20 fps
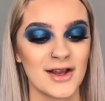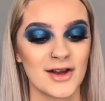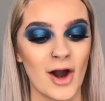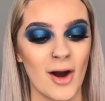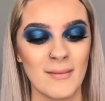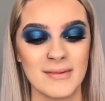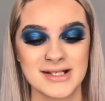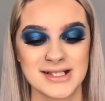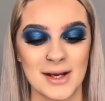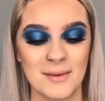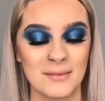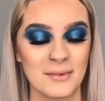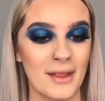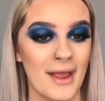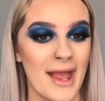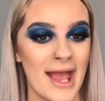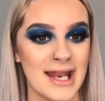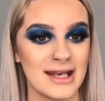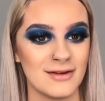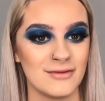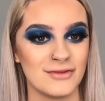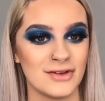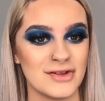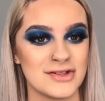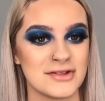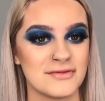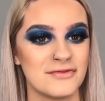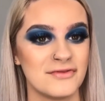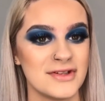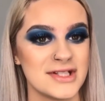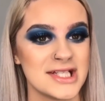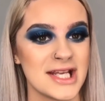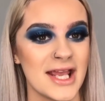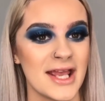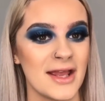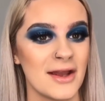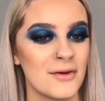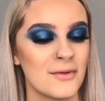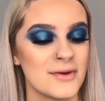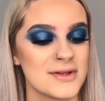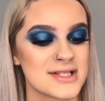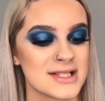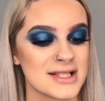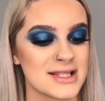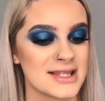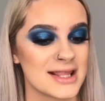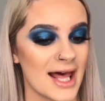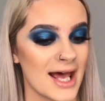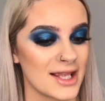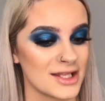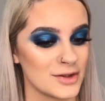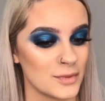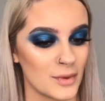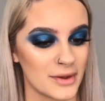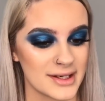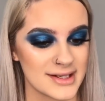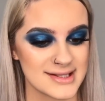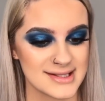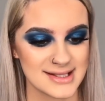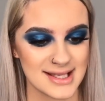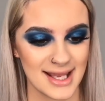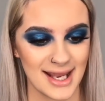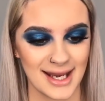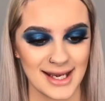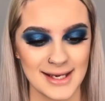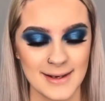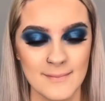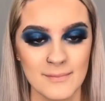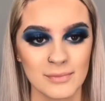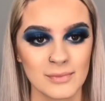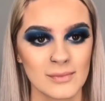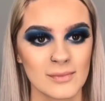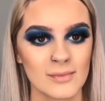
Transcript: Comment down below any future videos that you want to see.